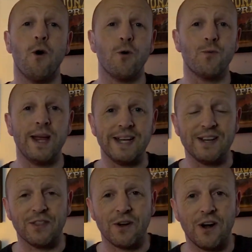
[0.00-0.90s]
or read
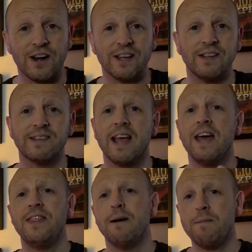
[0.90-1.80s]
in other articles
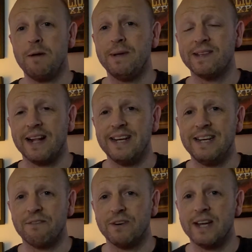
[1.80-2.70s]
that may be
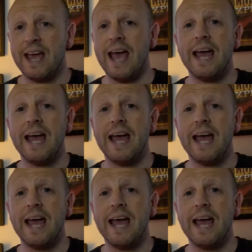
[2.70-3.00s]
slightly different.